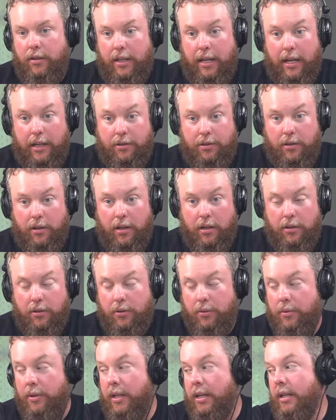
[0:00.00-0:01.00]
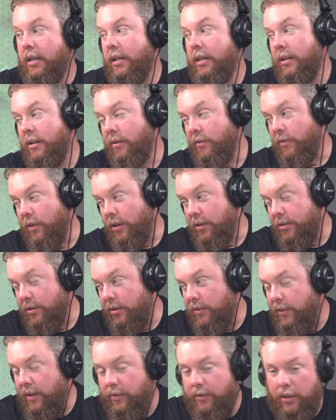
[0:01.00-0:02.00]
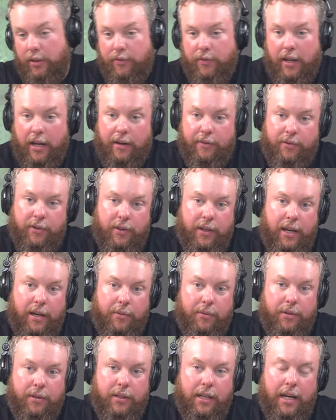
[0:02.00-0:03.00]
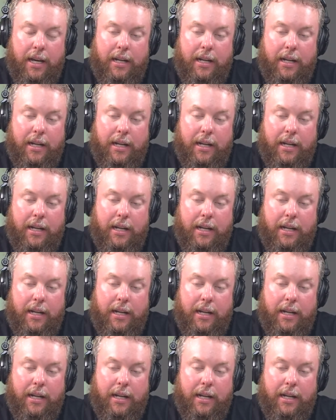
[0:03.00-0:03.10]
the extra old, versus $55 for that one.